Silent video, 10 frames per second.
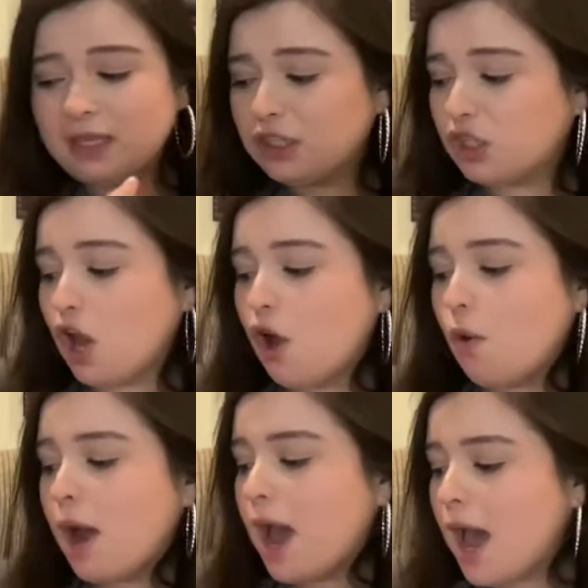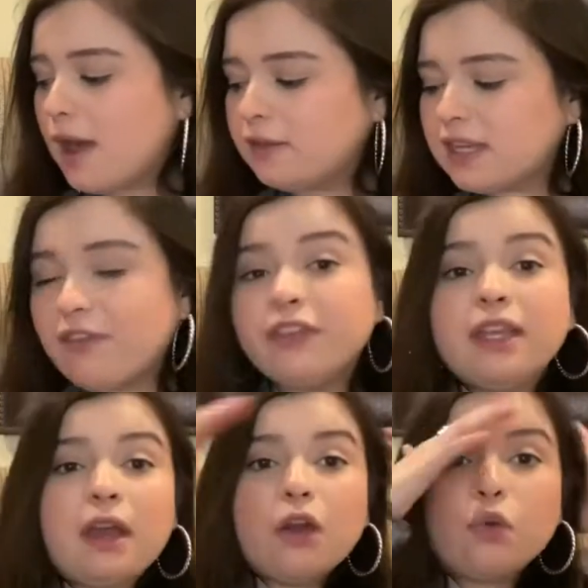So
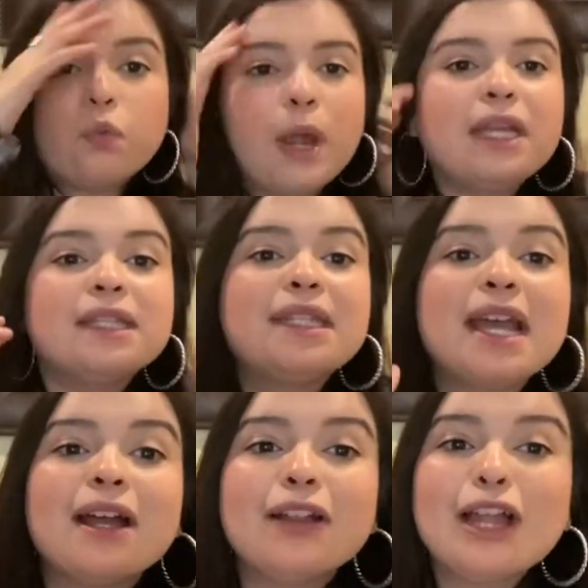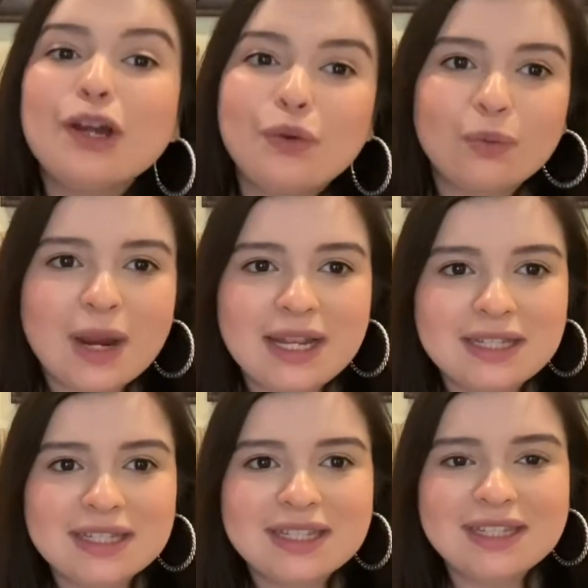definitely a great sale, a
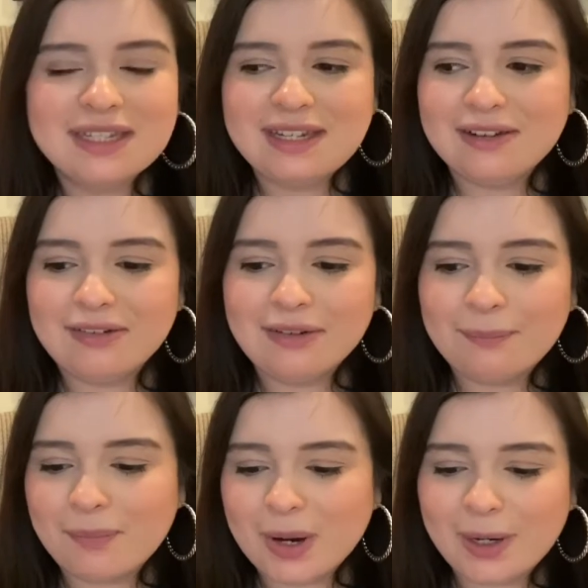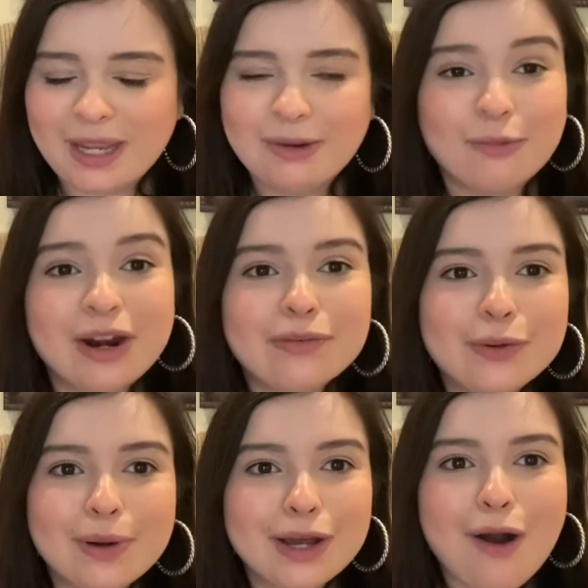great steal, bargain, whatever
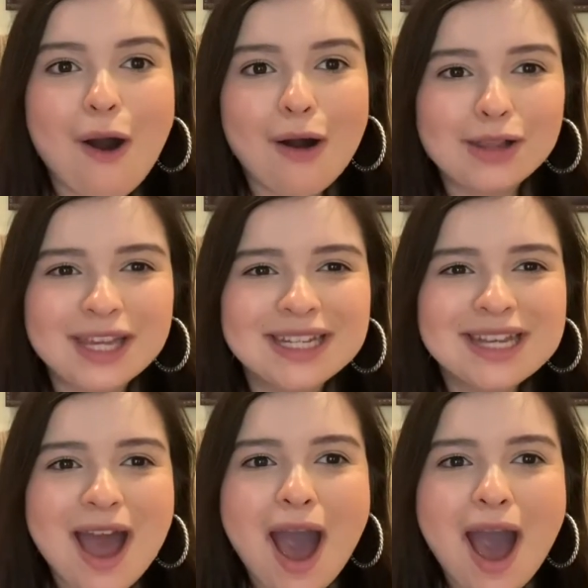you want to call it.